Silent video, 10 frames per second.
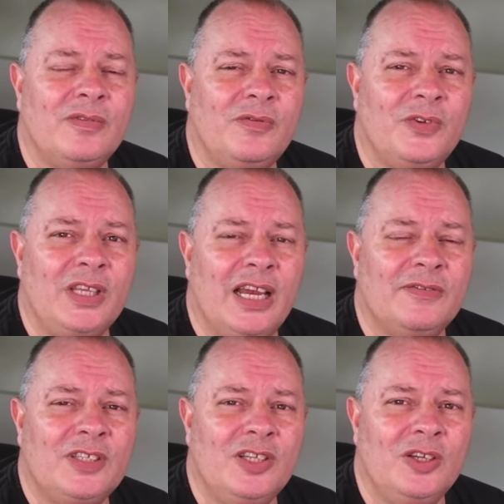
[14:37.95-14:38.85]
for the
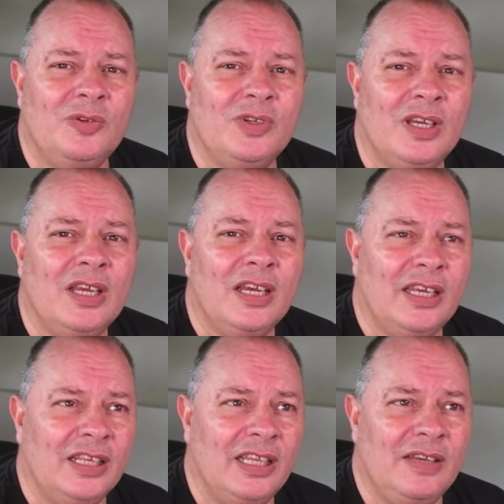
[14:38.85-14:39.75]
afternoon
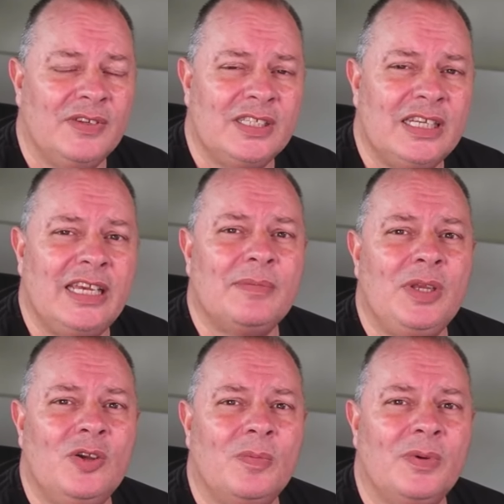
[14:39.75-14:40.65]
and they'll even take
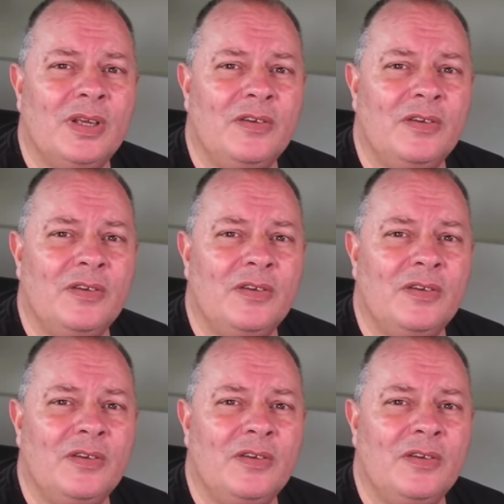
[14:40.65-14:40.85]
me up